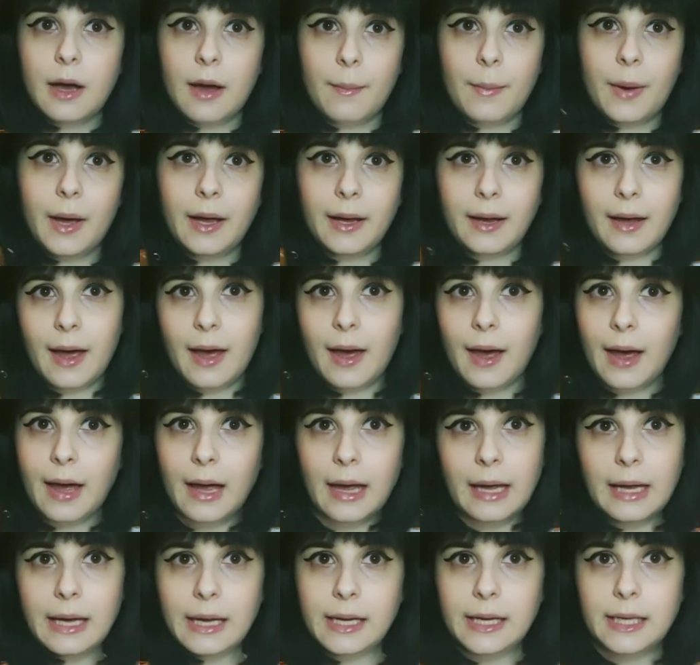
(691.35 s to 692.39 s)
bye
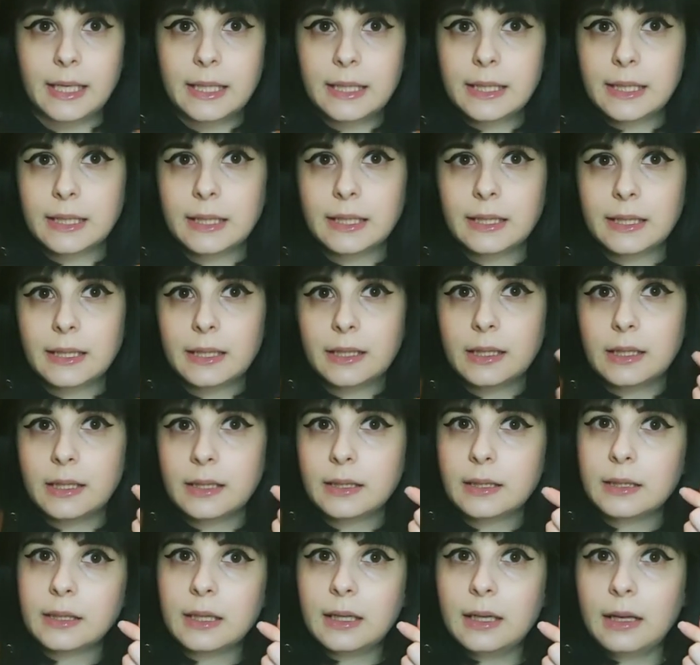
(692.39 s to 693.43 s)
guys.
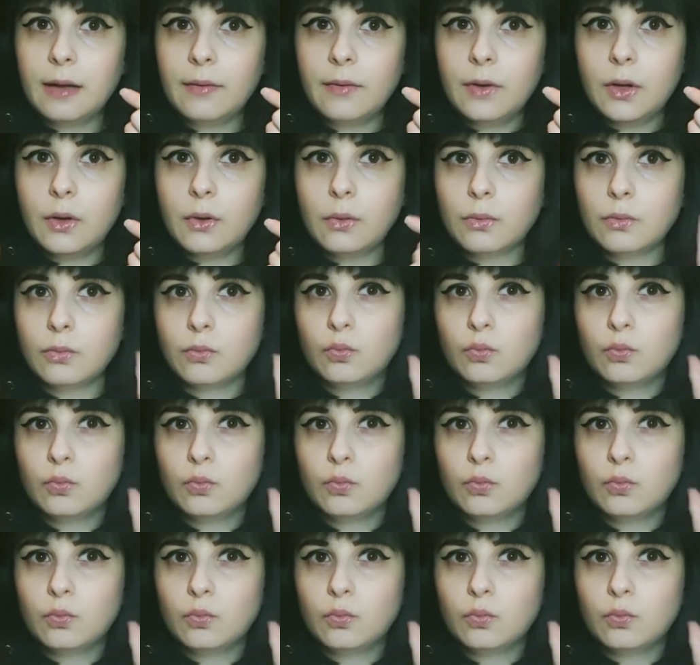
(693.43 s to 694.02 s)
Love you.